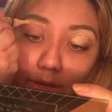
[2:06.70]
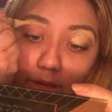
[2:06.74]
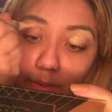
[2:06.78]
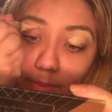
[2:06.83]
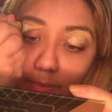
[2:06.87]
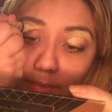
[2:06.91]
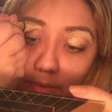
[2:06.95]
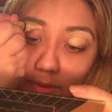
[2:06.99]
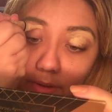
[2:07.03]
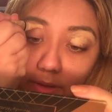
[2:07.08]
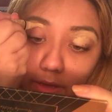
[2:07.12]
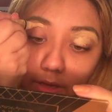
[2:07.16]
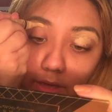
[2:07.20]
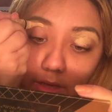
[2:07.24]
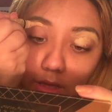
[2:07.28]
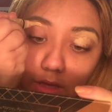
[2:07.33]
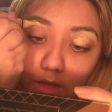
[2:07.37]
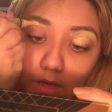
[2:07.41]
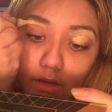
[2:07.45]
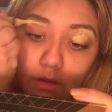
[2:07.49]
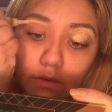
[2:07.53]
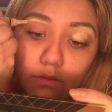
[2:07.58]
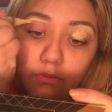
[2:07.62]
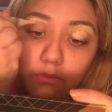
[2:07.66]
I put
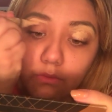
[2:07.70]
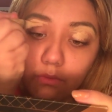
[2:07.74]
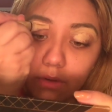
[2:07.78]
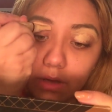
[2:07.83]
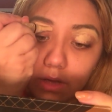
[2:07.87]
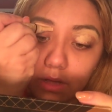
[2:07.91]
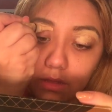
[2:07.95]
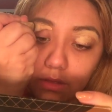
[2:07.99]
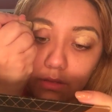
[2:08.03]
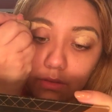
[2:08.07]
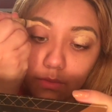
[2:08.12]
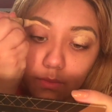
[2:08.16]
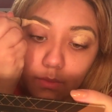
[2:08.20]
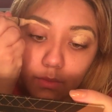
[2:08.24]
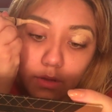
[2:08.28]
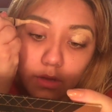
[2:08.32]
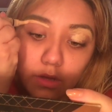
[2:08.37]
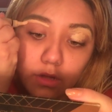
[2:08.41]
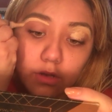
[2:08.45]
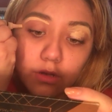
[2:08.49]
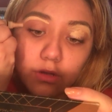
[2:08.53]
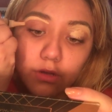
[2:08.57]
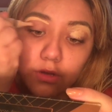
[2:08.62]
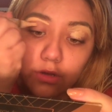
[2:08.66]
way too
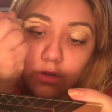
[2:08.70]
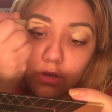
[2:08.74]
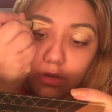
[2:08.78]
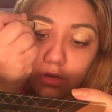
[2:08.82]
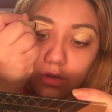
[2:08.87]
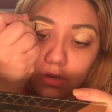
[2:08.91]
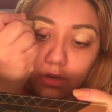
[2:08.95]
much.